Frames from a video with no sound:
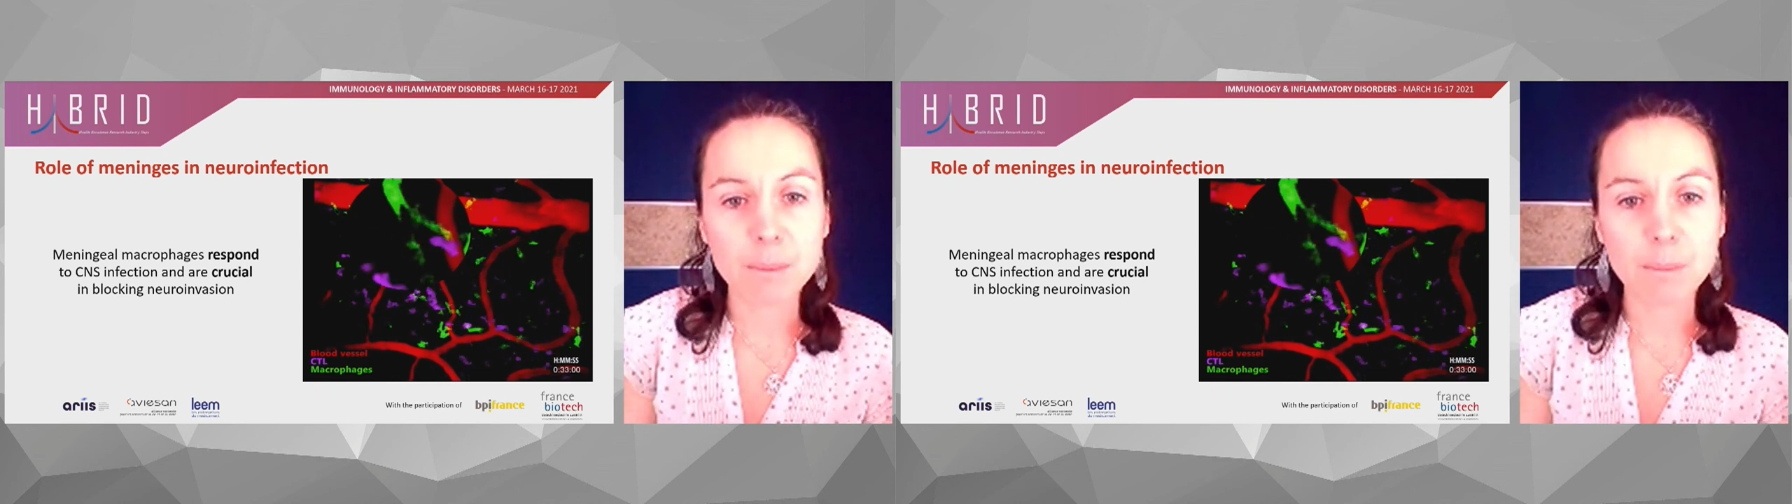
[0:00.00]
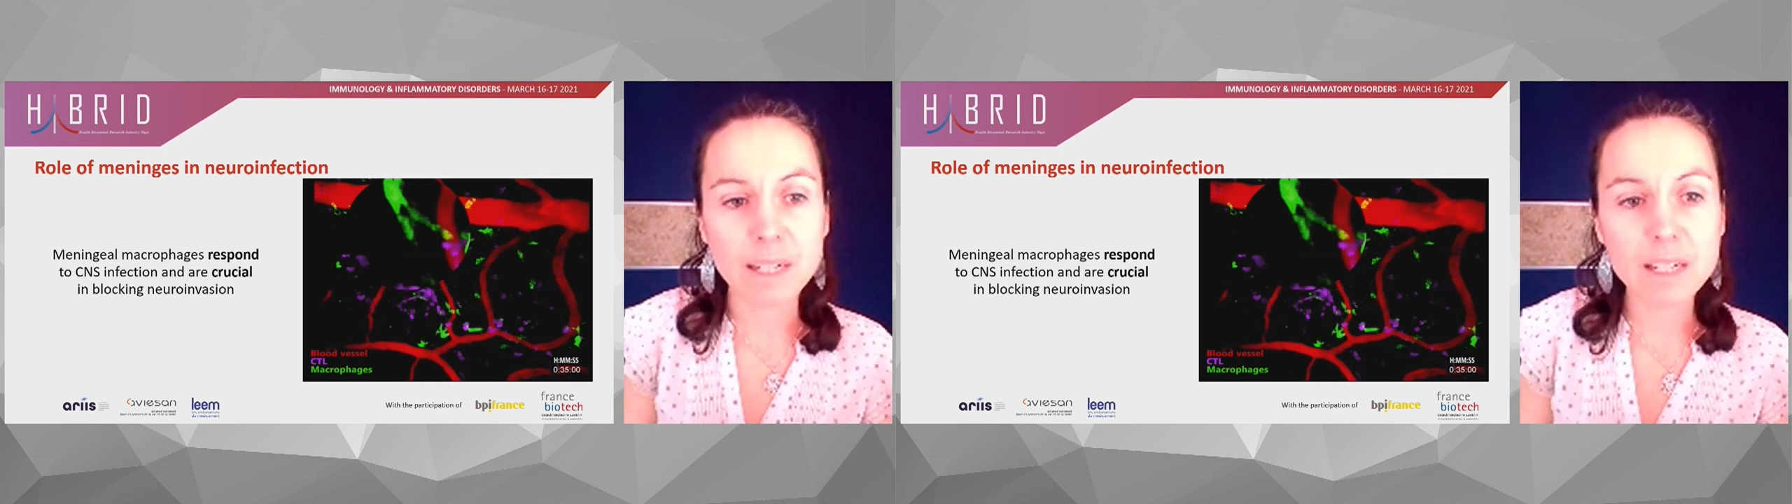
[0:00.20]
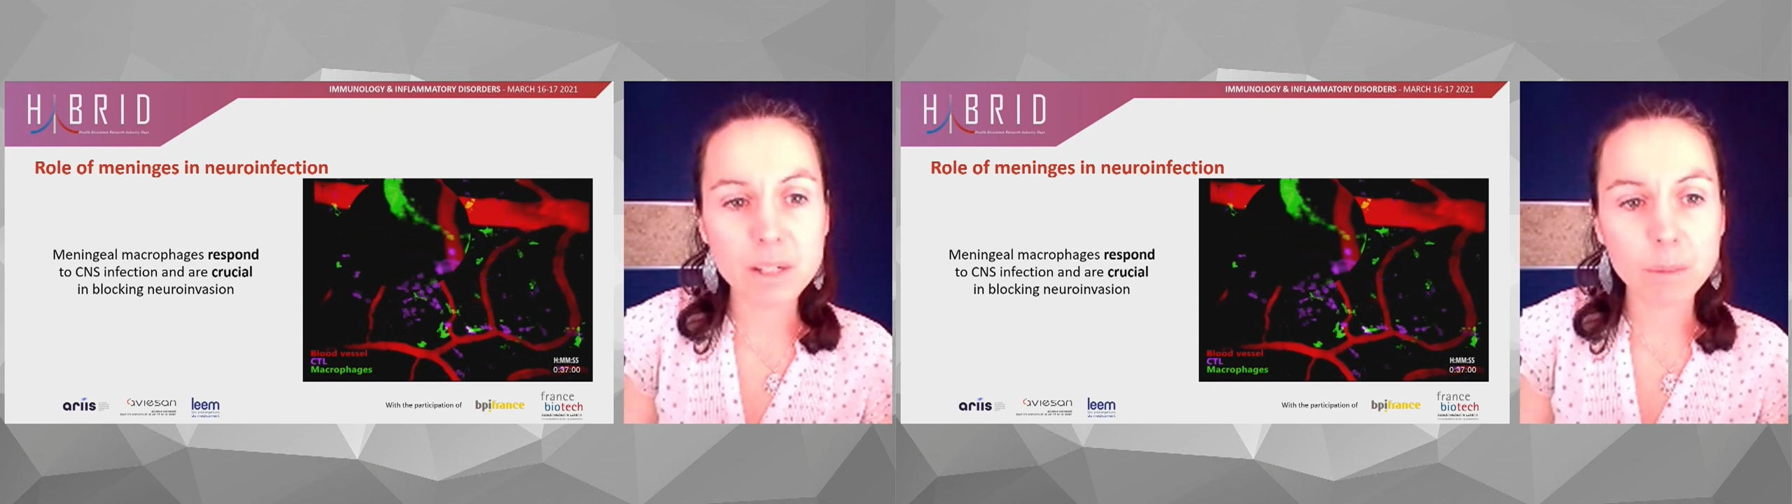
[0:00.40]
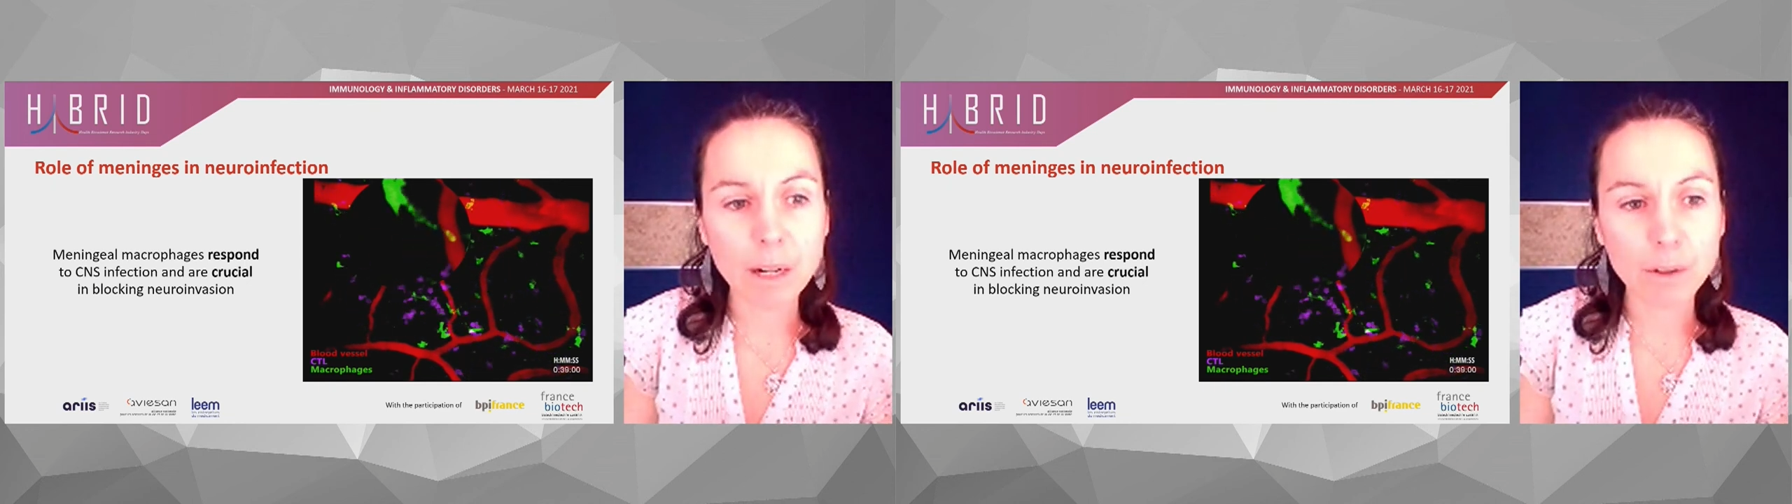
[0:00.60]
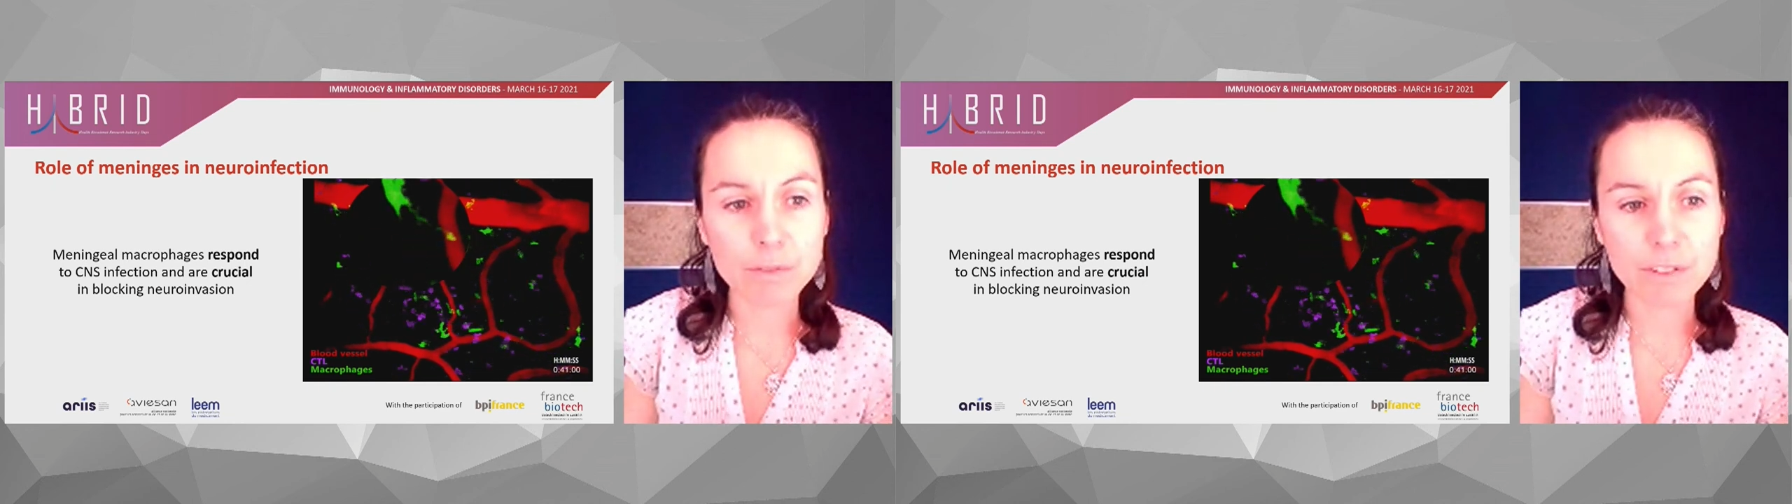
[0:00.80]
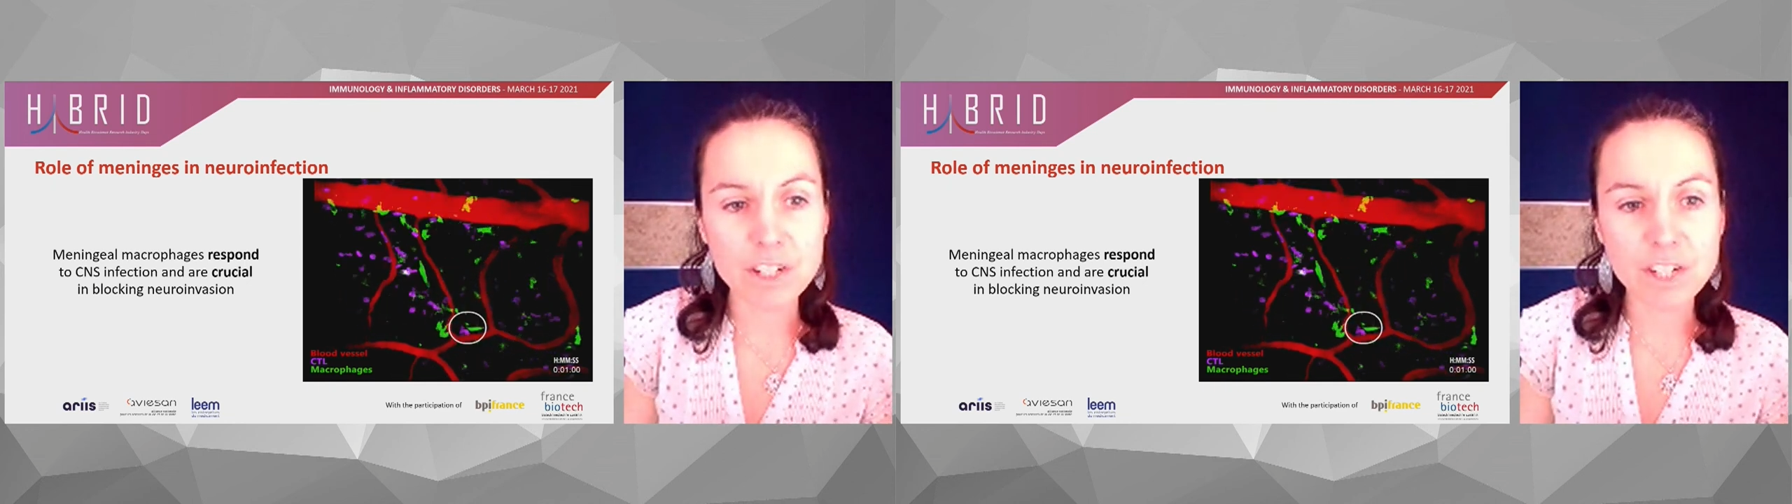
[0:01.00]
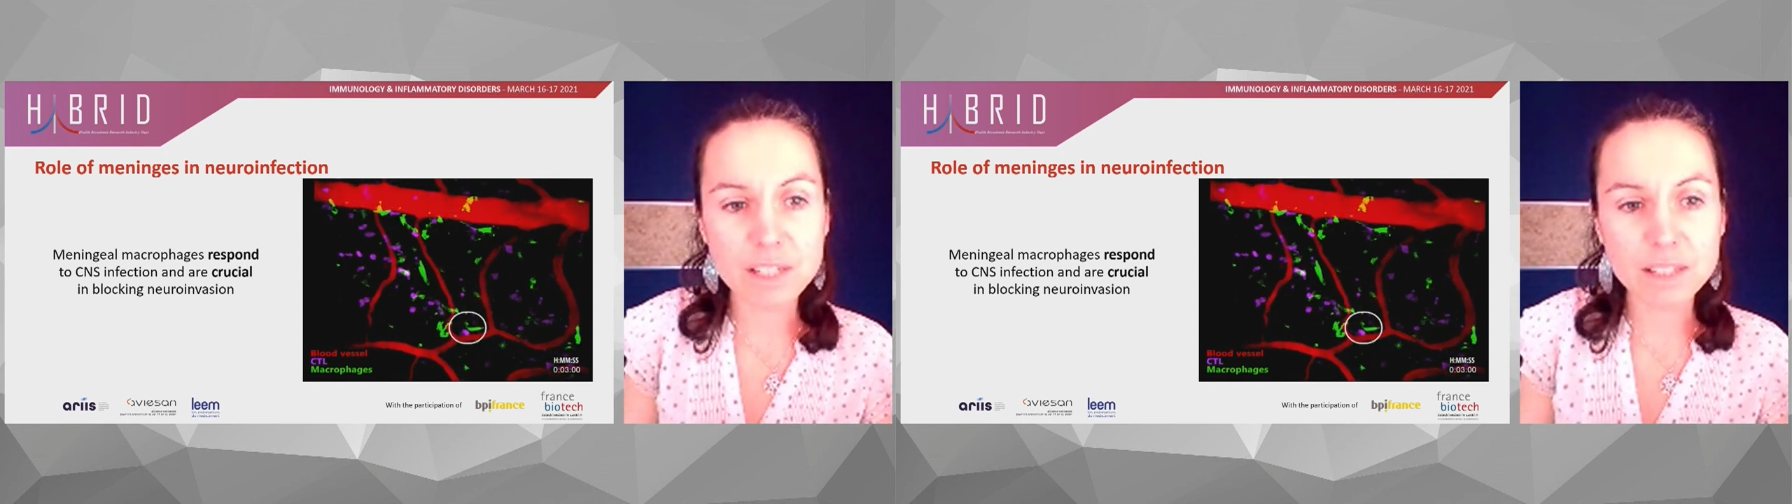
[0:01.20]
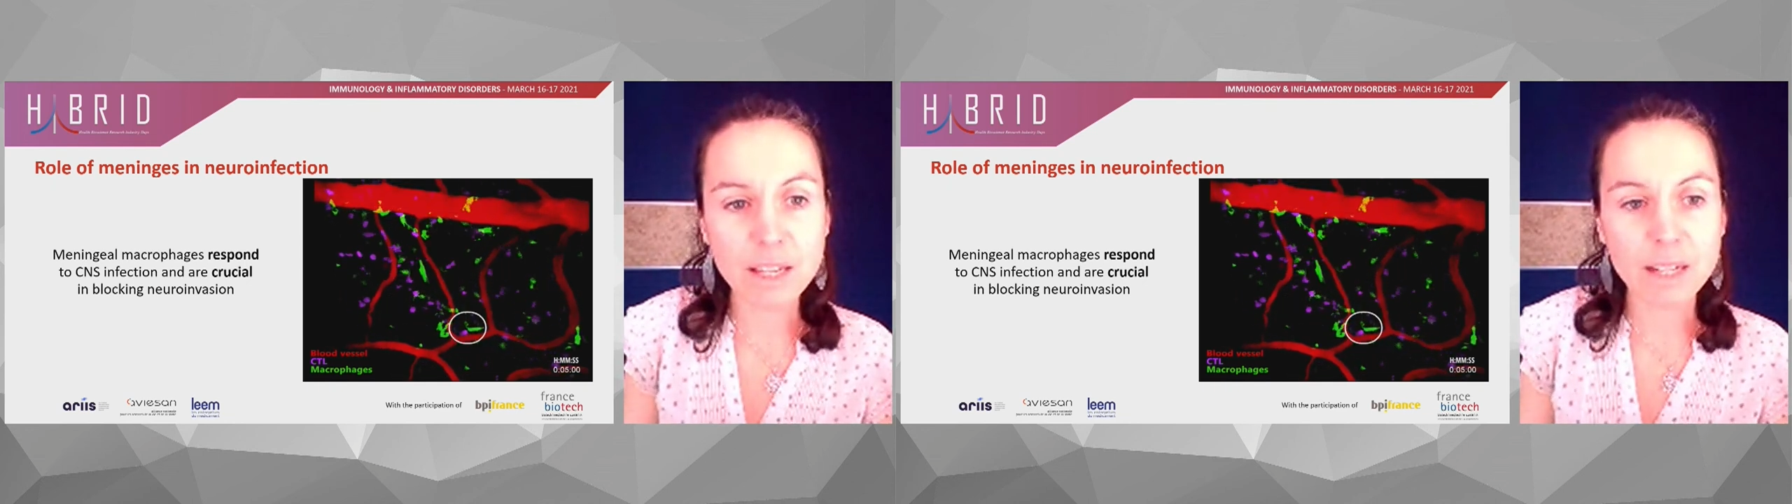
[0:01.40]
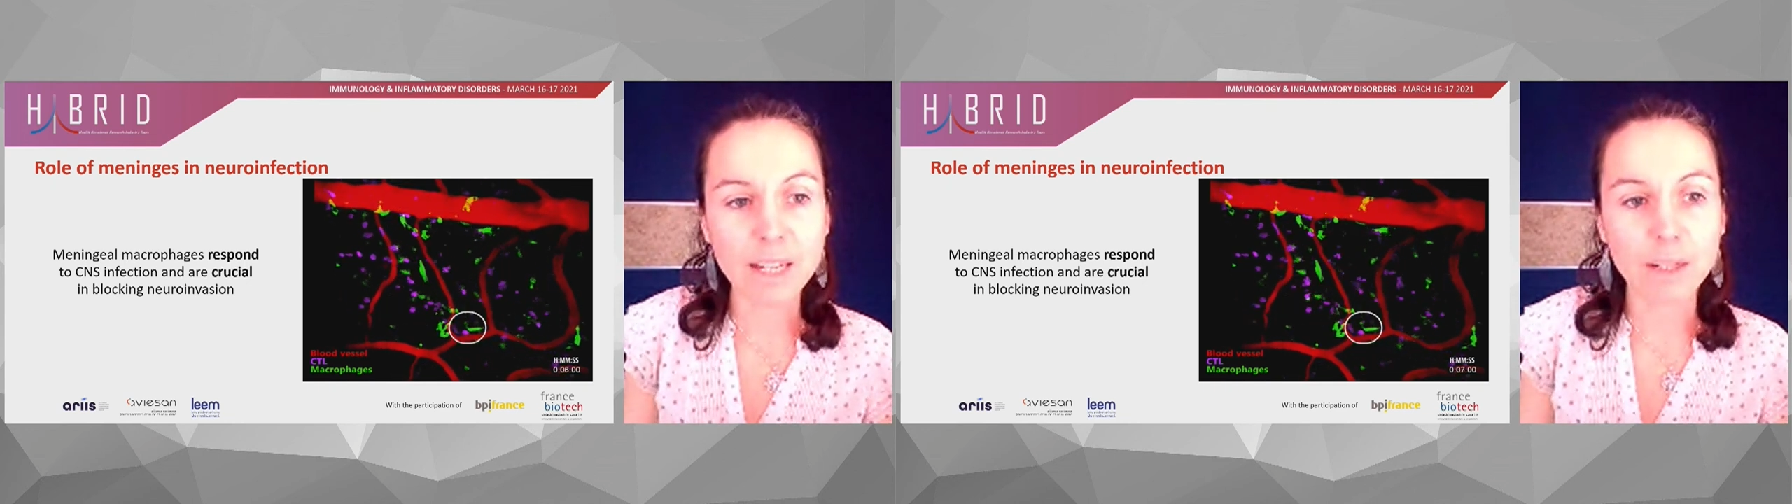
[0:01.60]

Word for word: that meningeal macrophages